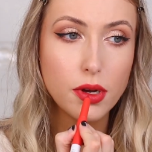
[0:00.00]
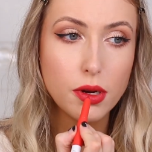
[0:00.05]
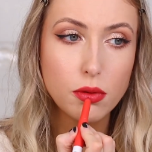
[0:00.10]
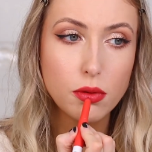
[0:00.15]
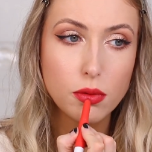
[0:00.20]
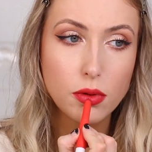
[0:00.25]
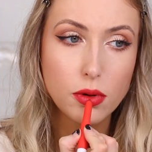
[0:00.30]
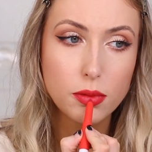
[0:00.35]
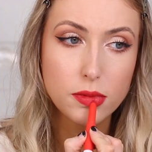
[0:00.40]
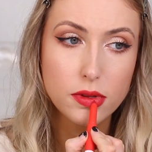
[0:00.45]
I
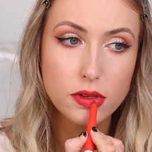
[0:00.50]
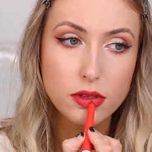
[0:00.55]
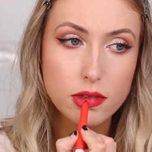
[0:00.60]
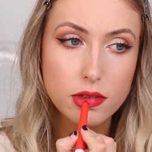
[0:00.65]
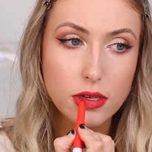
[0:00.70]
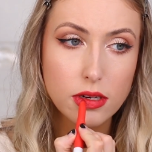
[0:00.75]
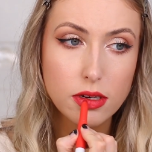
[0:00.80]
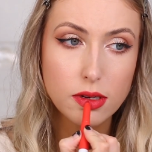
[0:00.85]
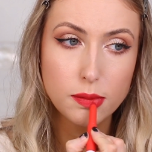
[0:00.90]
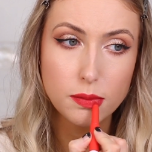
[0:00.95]
might warm this
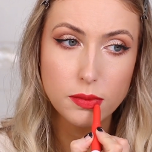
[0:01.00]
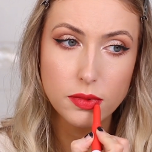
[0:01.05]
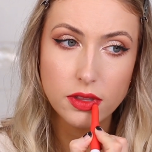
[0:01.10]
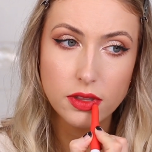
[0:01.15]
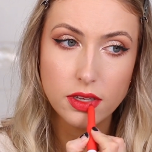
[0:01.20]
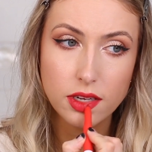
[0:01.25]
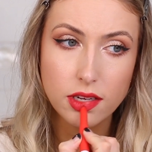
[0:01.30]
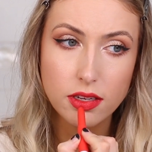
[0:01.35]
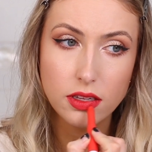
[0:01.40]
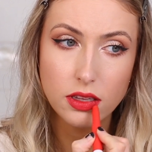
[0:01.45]
up
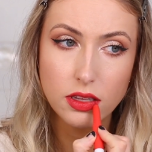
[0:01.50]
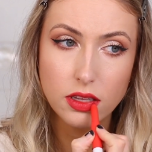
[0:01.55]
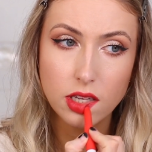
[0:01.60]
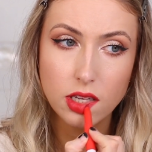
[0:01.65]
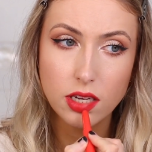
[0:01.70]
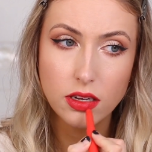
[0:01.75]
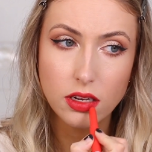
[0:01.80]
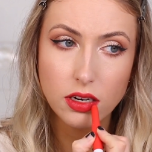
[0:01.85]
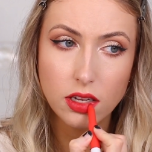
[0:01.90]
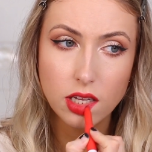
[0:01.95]
with like a
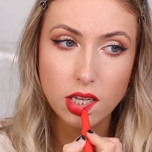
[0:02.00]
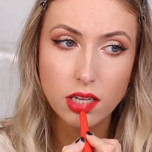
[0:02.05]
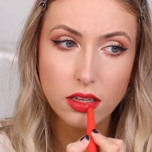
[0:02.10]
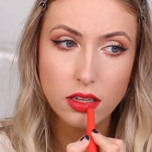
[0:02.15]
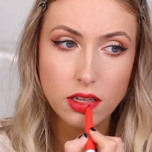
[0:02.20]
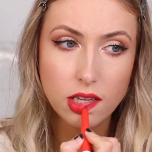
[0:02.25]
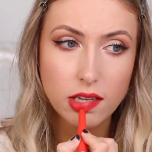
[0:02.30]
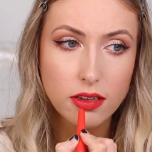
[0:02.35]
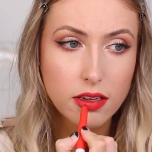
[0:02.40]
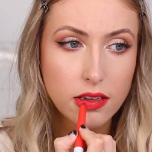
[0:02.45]

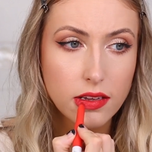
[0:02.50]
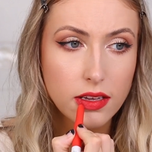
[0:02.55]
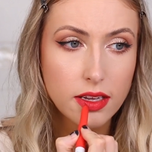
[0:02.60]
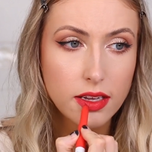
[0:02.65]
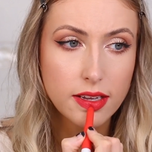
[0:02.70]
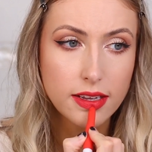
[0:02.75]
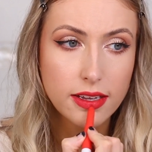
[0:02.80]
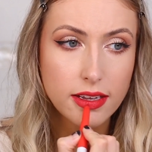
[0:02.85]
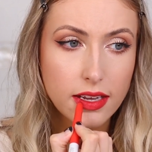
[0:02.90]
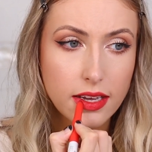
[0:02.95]
little
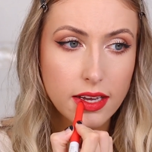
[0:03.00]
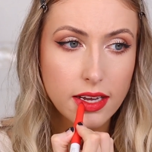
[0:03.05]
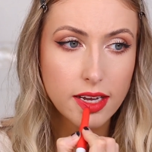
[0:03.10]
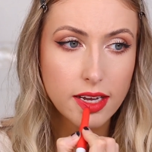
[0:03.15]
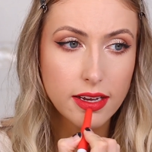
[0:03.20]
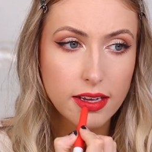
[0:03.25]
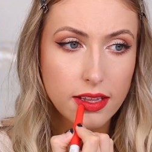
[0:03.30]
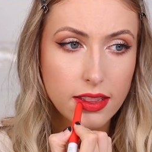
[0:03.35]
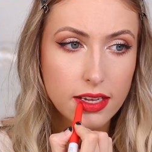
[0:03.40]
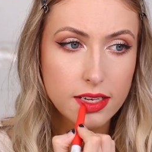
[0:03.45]

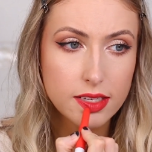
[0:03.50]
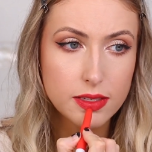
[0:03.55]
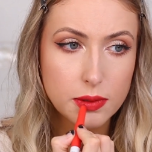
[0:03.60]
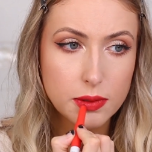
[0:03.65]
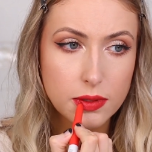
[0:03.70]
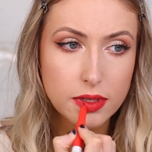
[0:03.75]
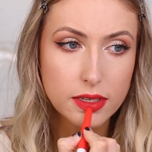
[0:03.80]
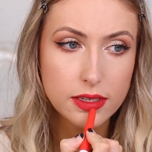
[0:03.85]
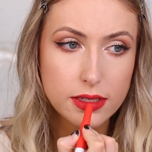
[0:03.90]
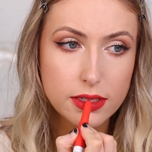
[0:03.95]
kick of this
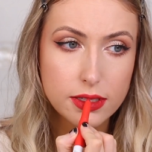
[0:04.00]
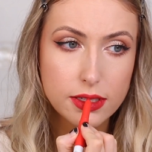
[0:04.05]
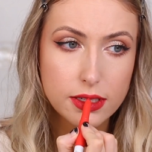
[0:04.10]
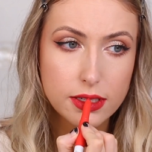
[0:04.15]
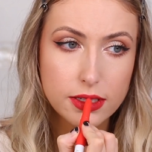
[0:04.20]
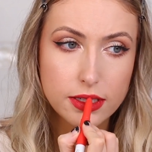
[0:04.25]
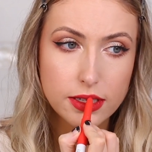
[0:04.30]
orangey